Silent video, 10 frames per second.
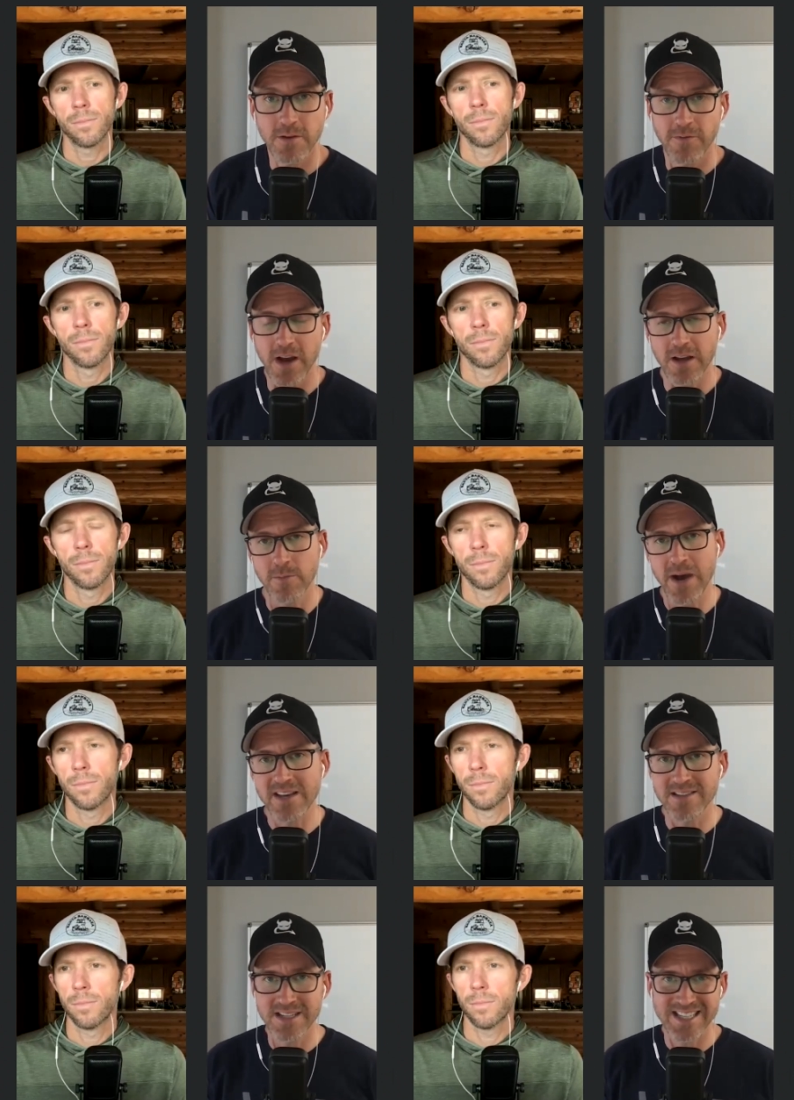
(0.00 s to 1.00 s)
Speaker 1: In fact, the
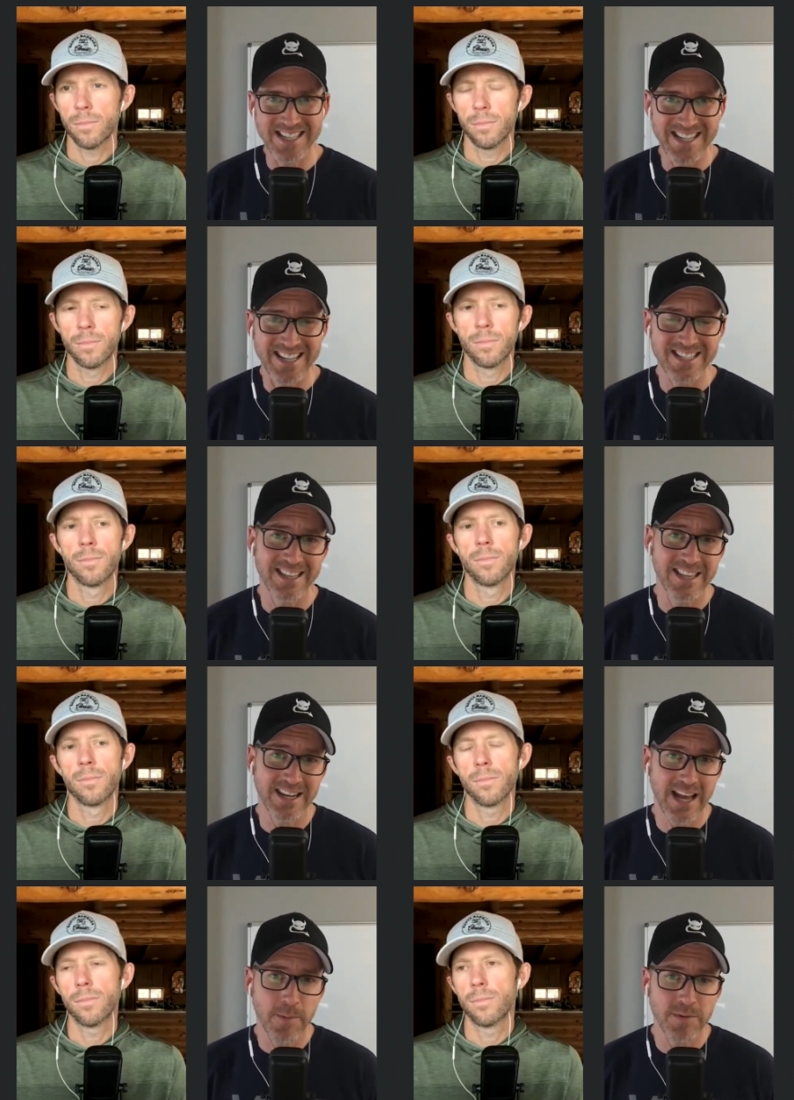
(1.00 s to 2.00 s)
passage suggested
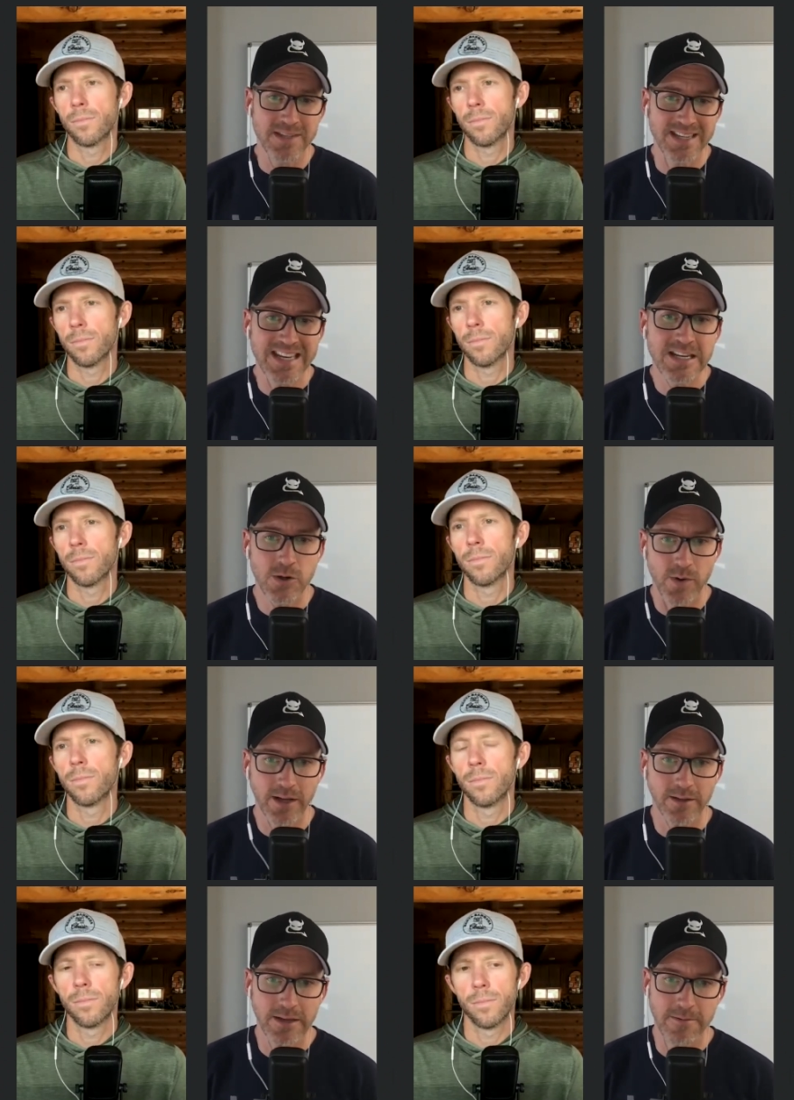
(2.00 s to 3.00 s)
that it happens
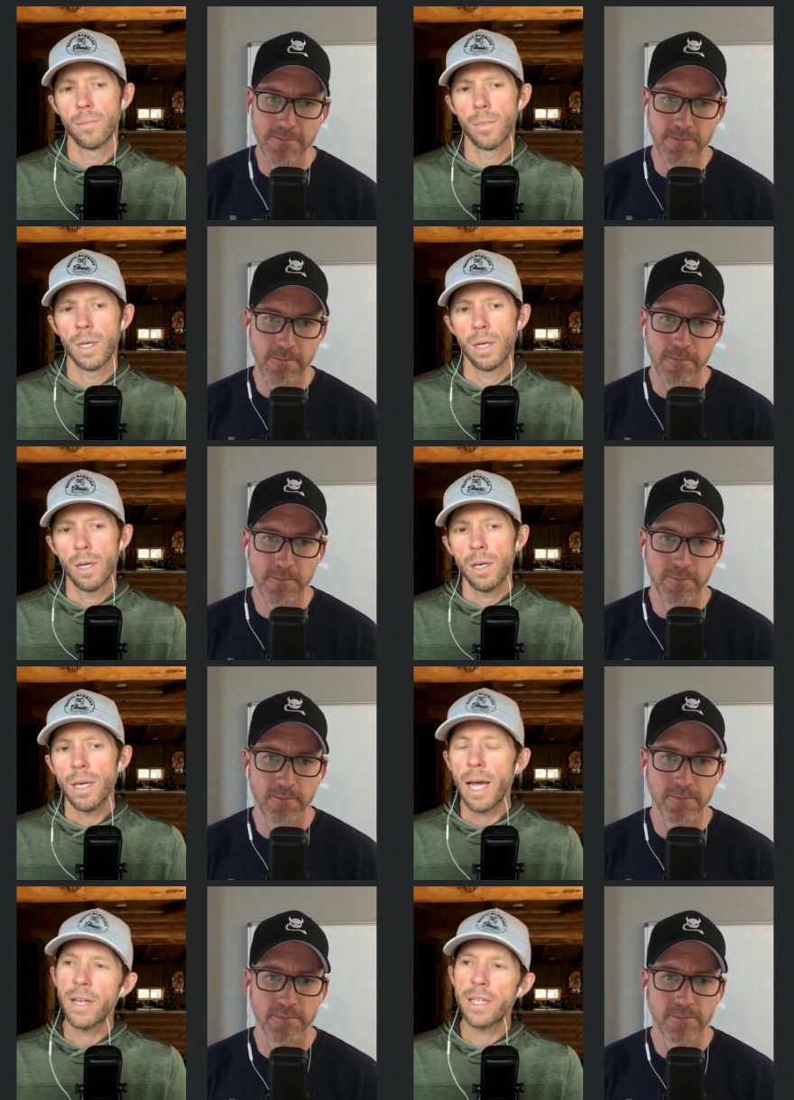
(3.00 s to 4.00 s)
indirectly.
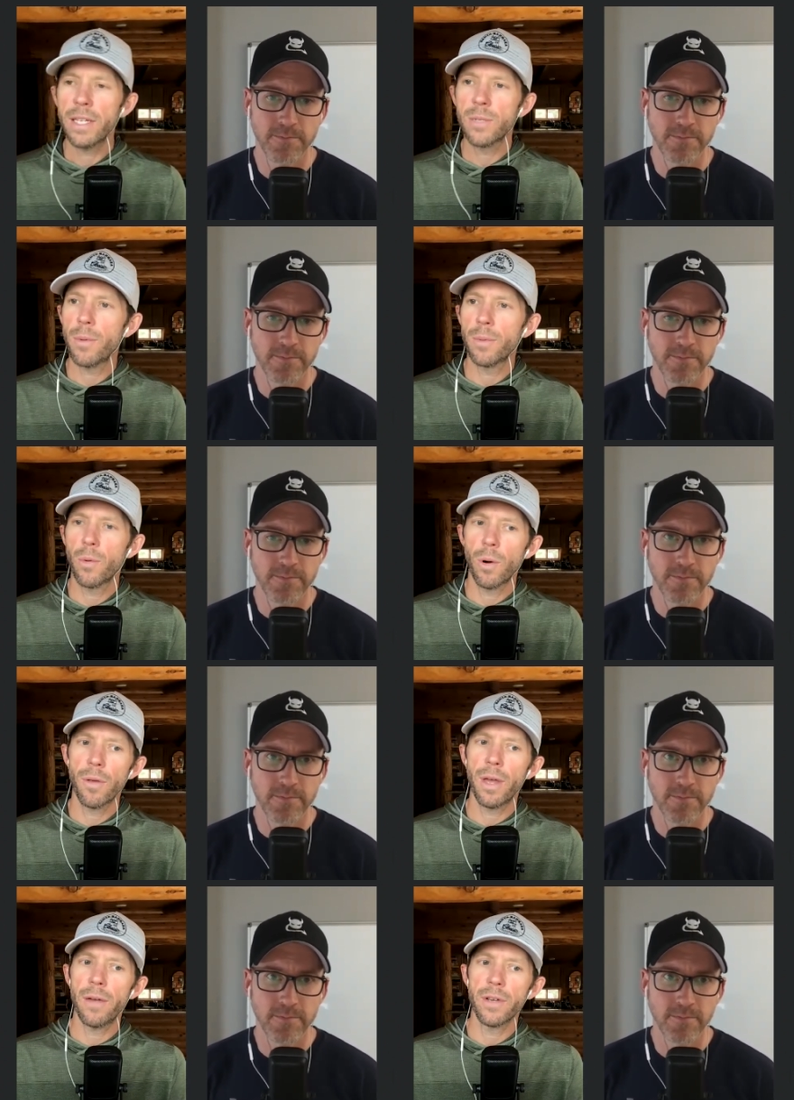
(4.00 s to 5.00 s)
Speaker 2: Yeah, that's probably
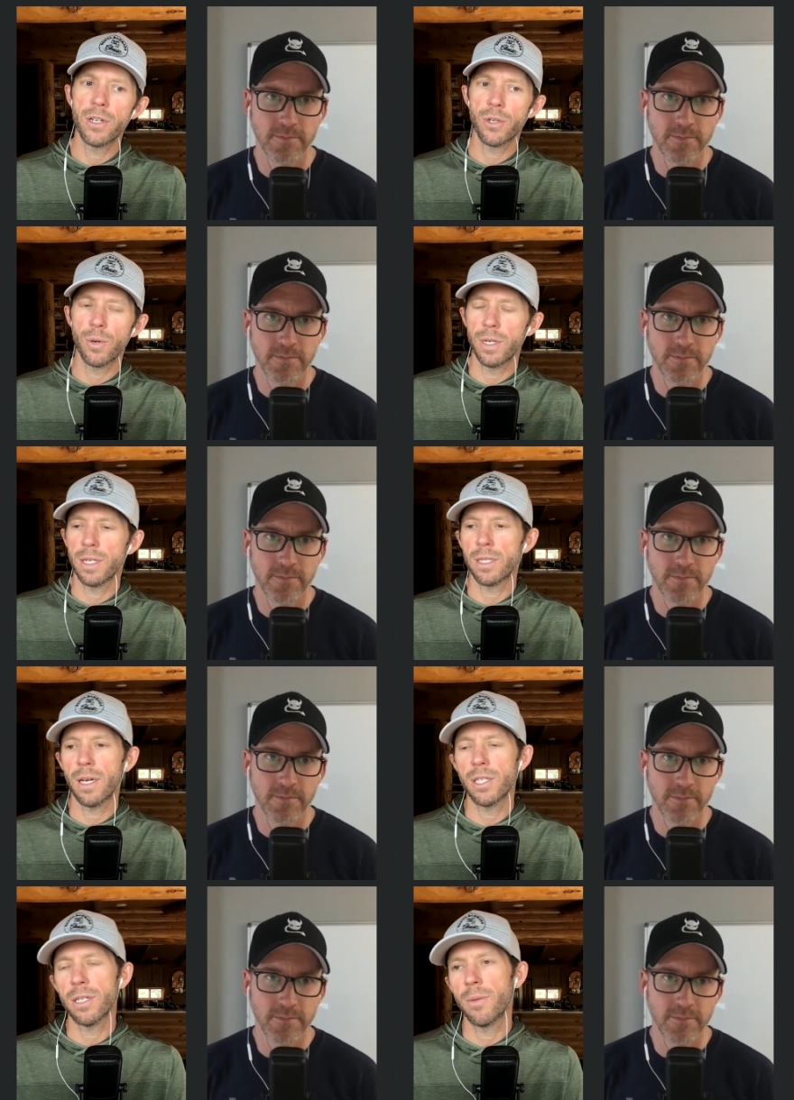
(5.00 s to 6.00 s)
worth having a short
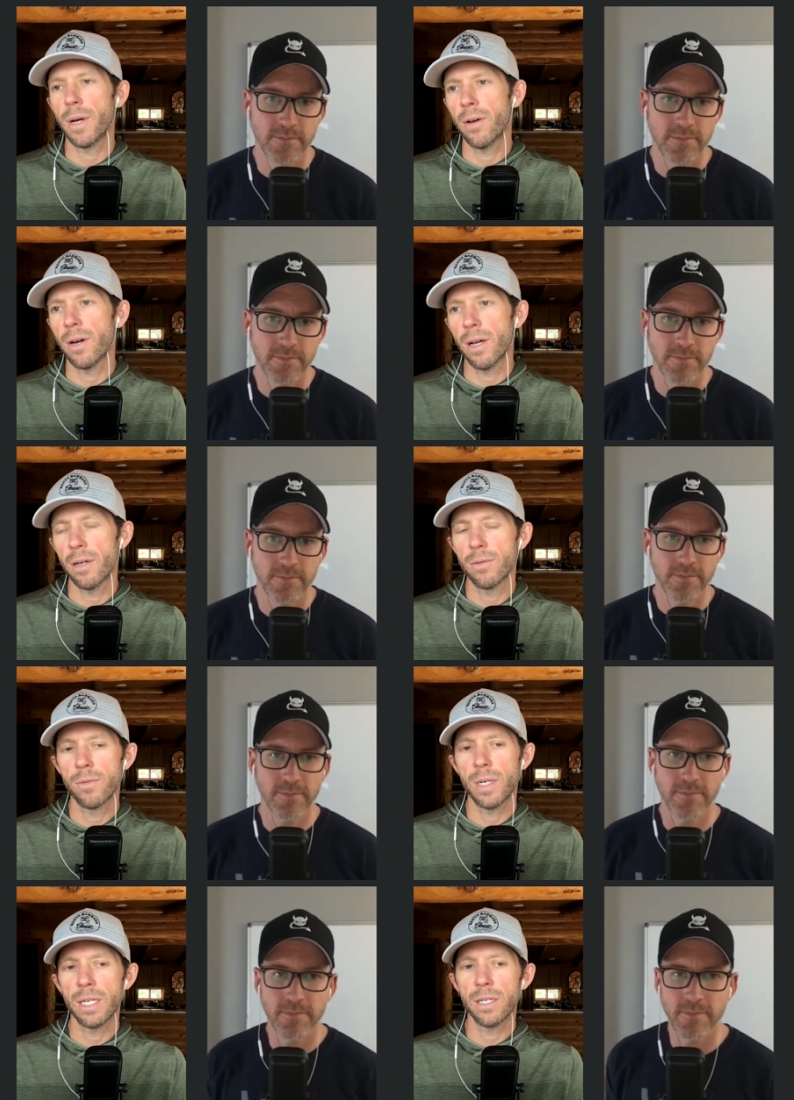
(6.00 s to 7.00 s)
discussion about, huh?
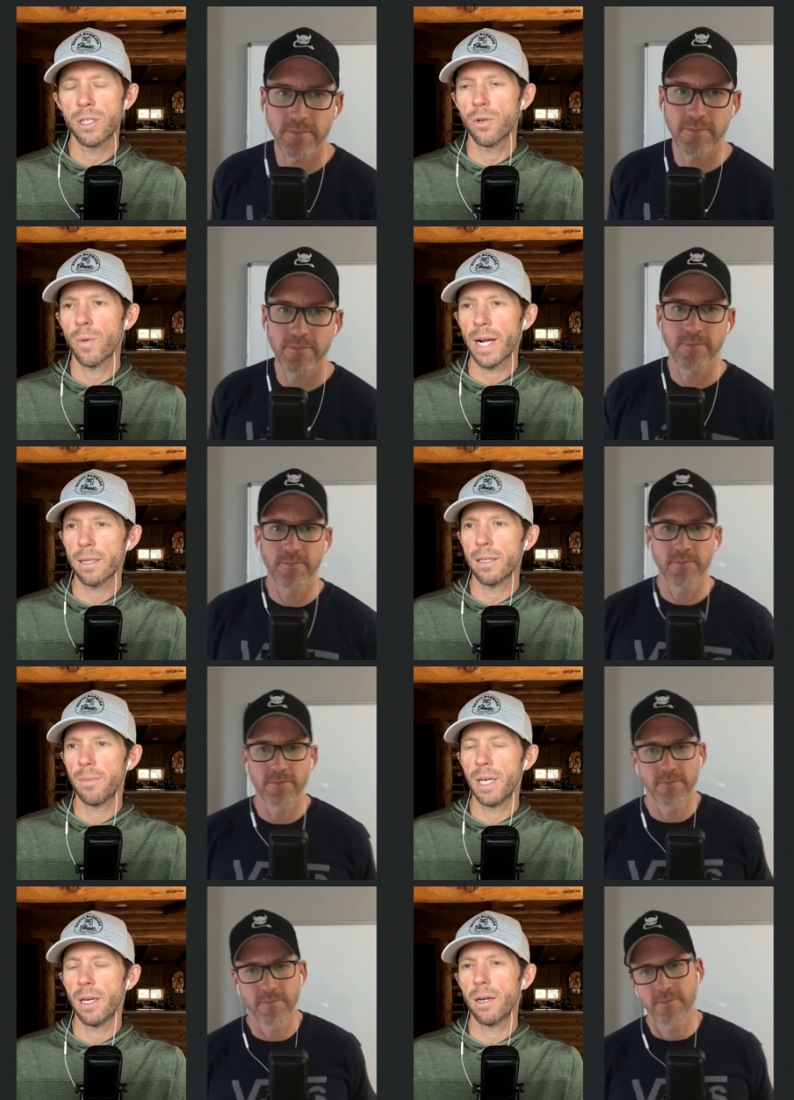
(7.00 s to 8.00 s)
What does
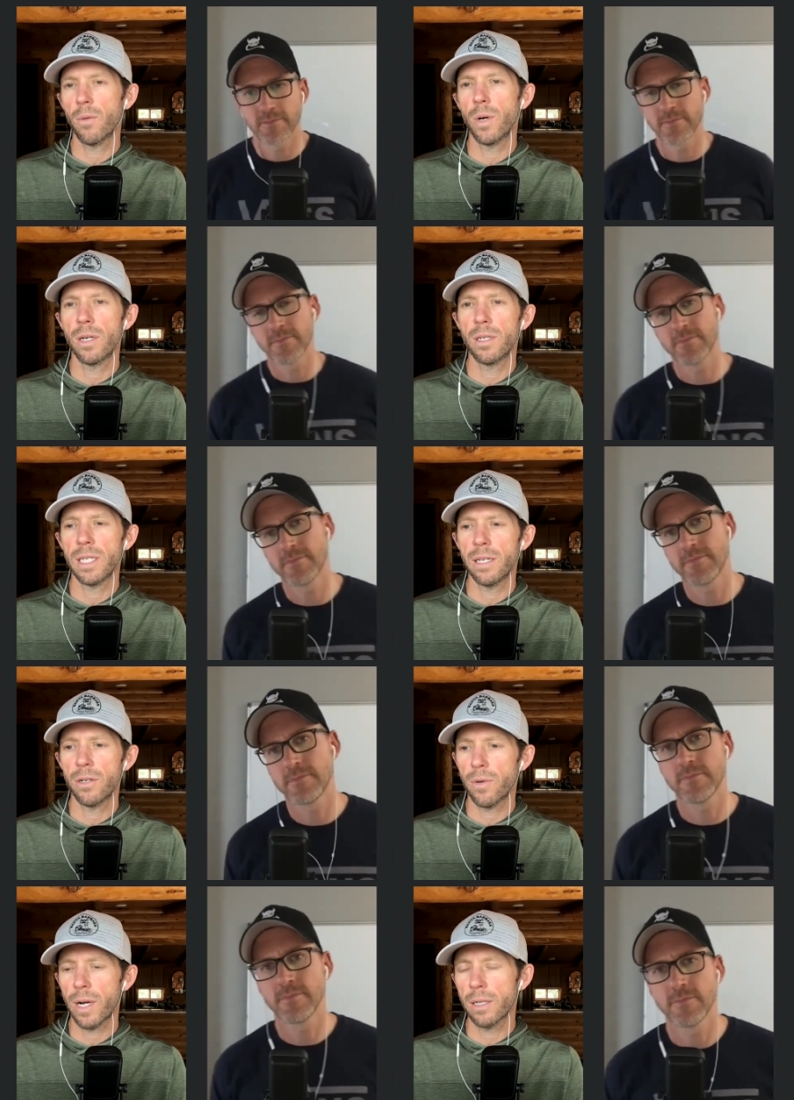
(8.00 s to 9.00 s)
directly mean and what does
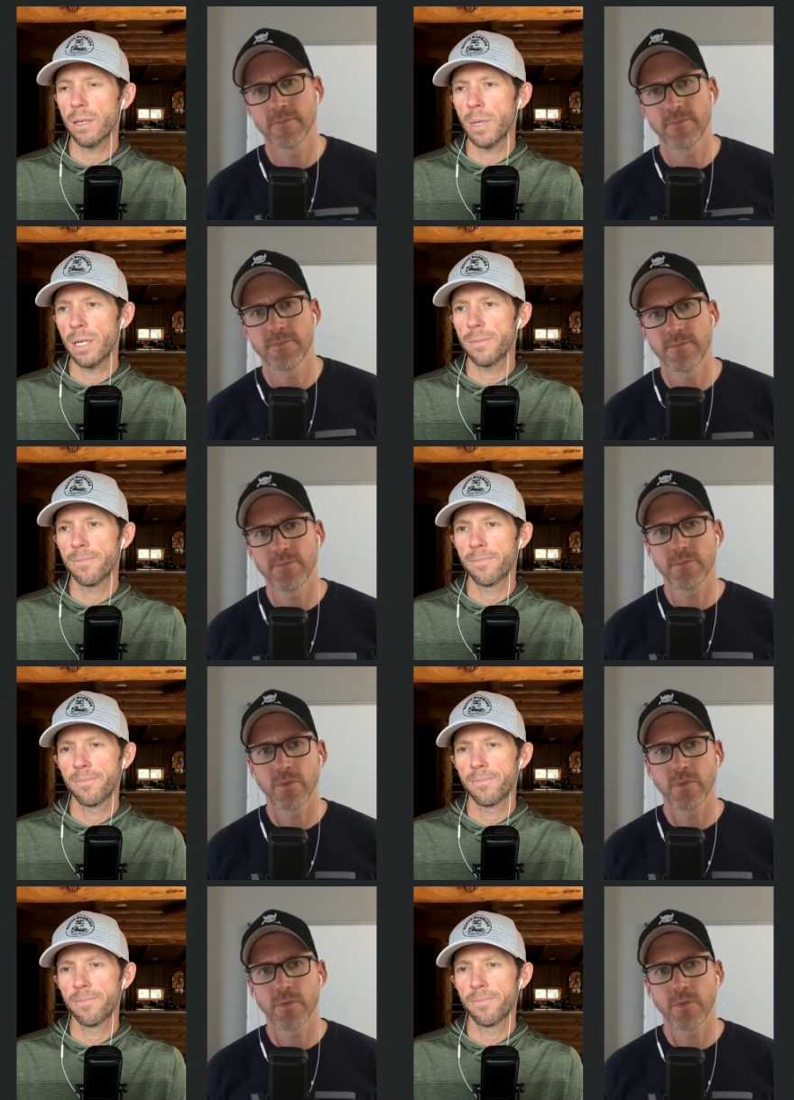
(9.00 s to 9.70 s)
indirectly mean?